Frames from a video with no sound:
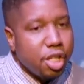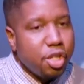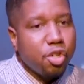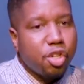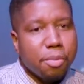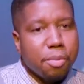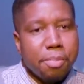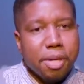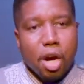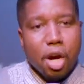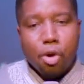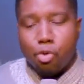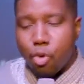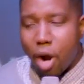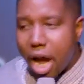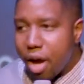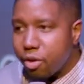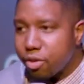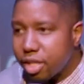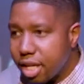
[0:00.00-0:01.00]
You can be
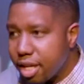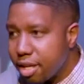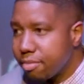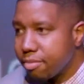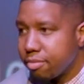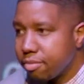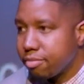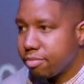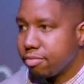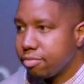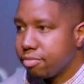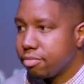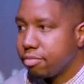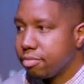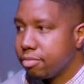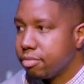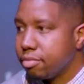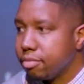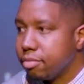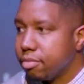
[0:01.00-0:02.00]
around him
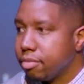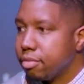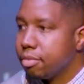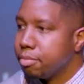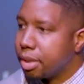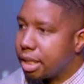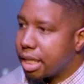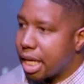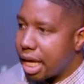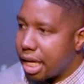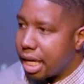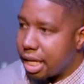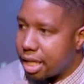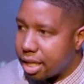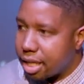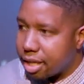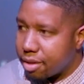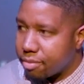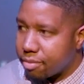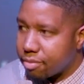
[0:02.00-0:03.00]
but not
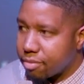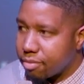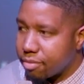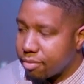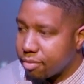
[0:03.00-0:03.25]
in him.